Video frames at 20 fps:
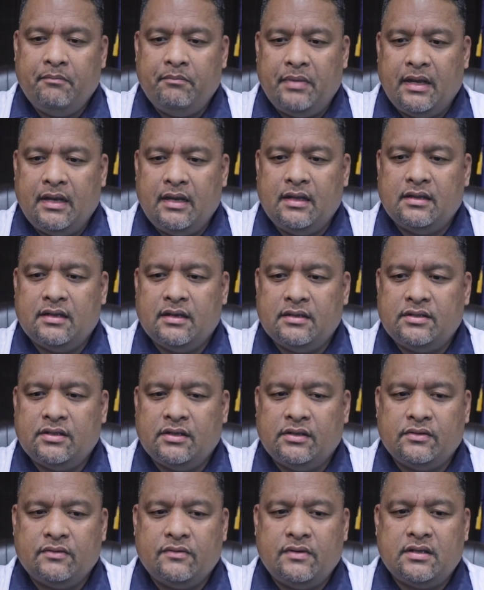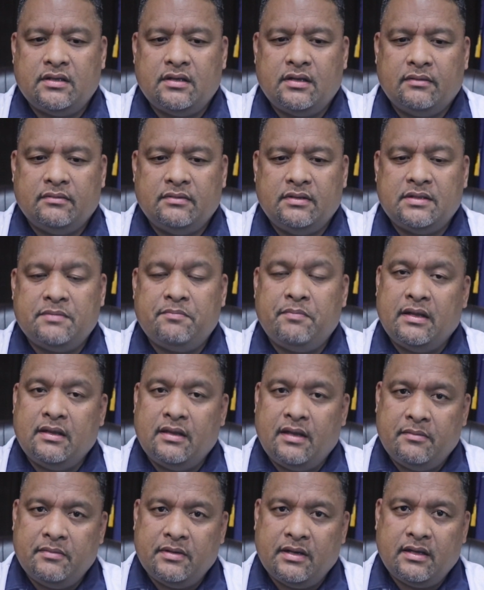pending the situation of this
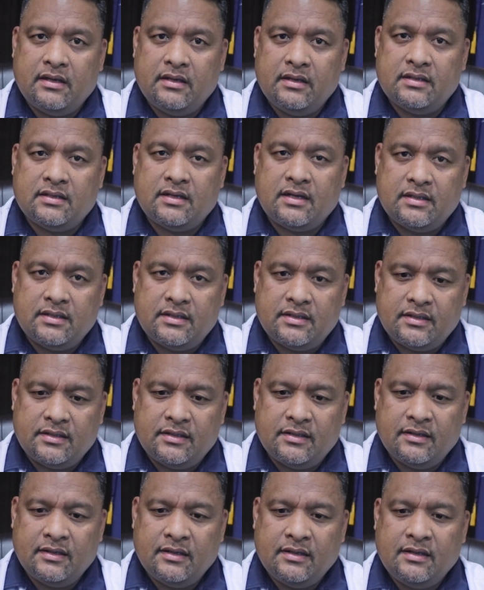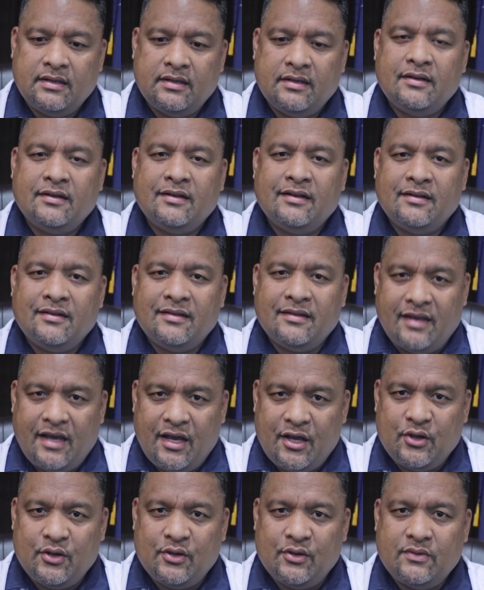pandemic is concerned.
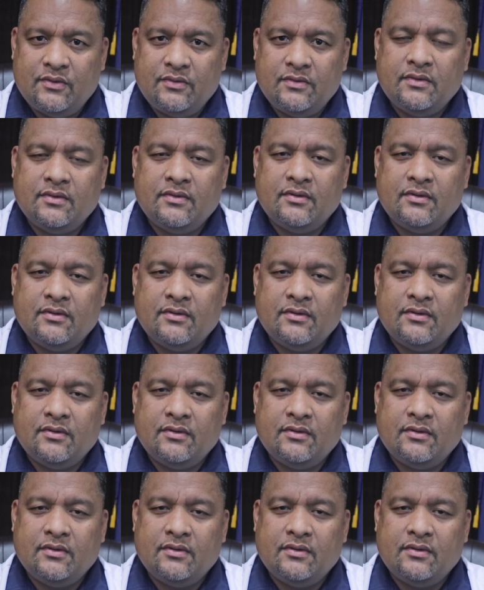Thank you